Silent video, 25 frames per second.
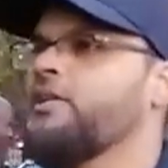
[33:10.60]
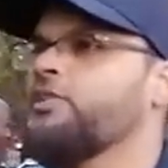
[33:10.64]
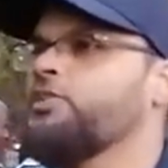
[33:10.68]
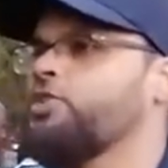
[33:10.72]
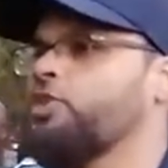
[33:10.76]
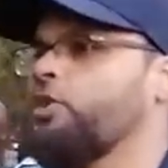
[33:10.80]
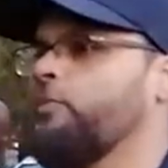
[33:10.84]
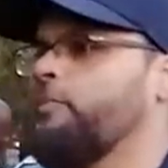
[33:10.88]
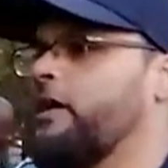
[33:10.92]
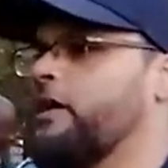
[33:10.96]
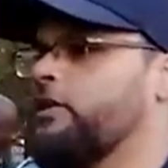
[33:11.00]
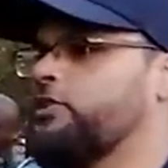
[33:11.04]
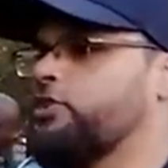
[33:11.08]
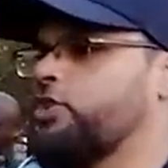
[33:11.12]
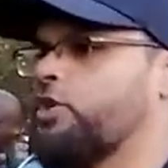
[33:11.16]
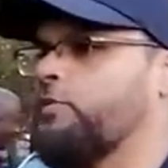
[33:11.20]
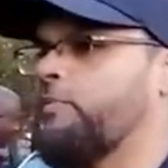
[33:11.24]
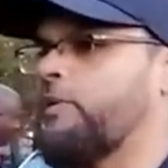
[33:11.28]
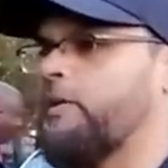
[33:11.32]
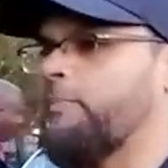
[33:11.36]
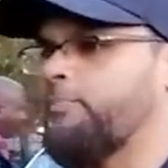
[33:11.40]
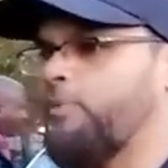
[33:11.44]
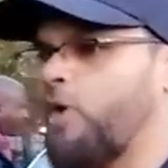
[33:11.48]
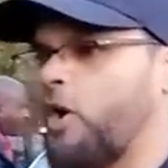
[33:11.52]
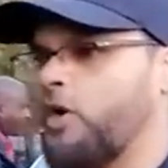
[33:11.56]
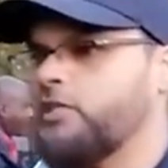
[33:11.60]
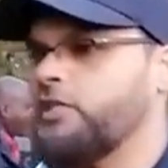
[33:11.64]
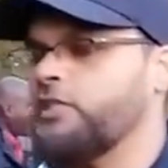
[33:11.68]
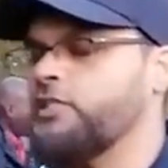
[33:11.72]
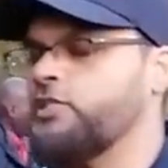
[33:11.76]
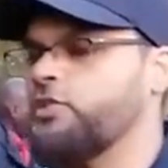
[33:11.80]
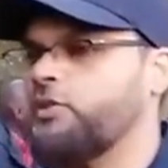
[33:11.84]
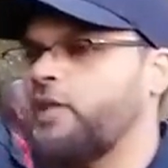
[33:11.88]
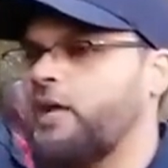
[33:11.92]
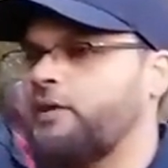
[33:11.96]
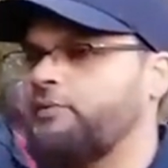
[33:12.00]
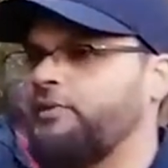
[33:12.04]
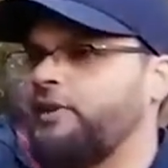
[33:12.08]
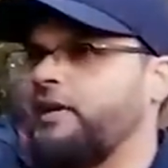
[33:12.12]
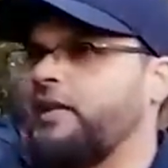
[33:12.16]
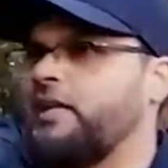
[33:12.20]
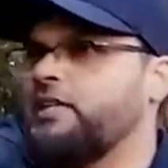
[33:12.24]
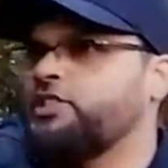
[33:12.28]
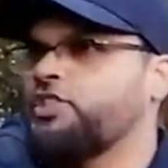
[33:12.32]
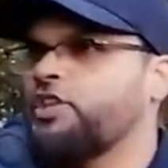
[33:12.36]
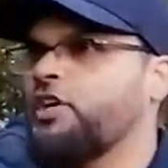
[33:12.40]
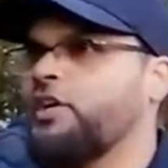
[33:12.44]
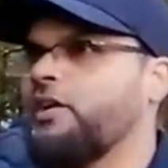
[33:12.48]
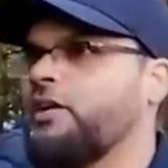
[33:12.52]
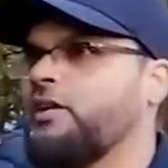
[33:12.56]
to be, to be brought into that
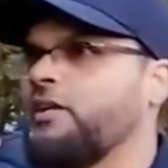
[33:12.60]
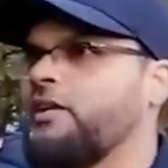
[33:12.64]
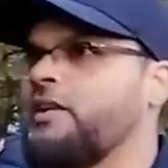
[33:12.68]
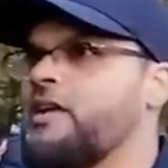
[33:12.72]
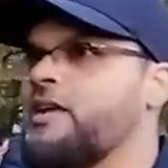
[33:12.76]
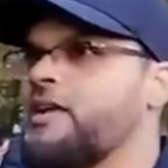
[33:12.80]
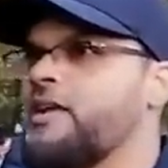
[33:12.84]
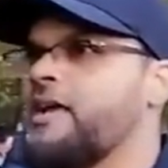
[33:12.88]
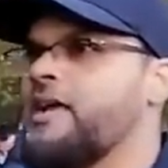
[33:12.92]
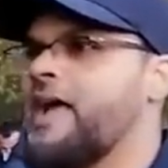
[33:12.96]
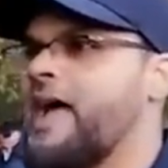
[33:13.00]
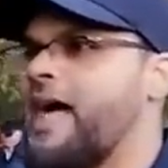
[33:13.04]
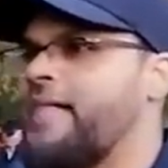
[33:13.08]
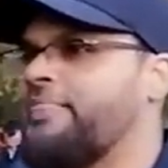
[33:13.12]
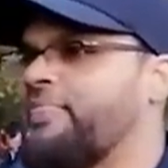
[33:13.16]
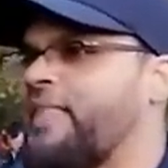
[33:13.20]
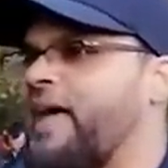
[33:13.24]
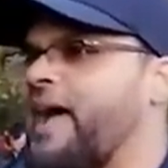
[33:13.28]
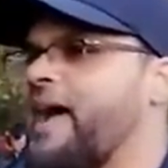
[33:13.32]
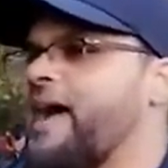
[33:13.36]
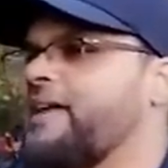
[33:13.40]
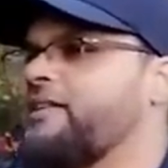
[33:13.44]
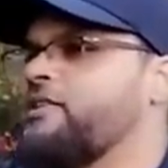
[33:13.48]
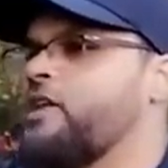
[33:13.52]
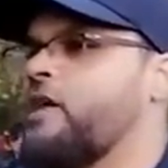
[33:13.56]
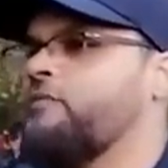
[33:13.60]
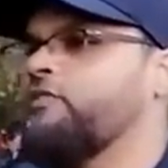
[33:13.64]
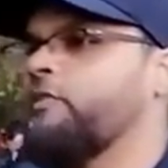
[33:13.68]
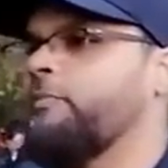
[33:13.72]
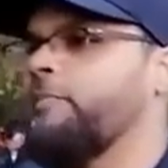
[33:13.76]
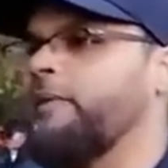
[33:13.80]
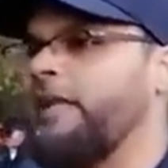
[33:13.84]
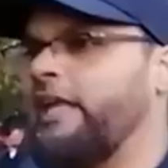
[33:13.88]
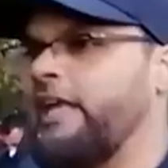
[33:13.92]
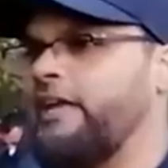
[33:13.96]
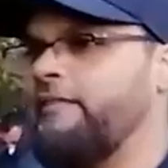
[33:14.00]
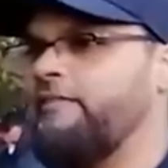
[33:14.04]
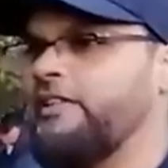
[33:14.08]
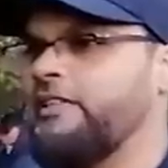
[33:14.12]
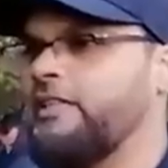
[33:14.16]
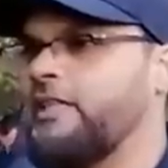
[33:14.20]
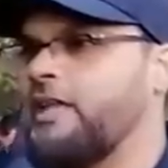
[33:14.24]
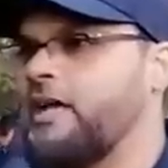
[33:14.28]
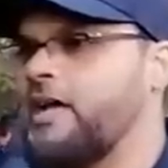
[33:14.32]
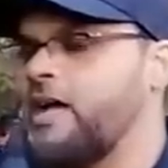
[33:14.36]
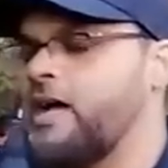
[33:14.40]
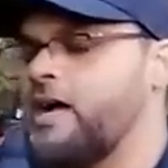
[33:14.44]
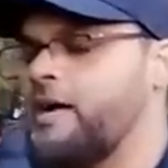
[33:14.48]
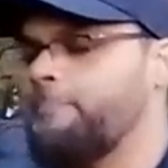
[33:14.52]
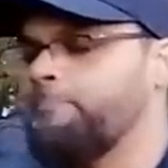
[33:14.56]
religion, and then you have to believe in
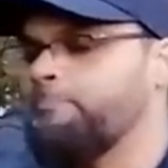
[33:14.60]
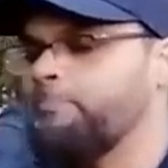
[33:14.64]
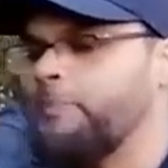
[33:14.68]
the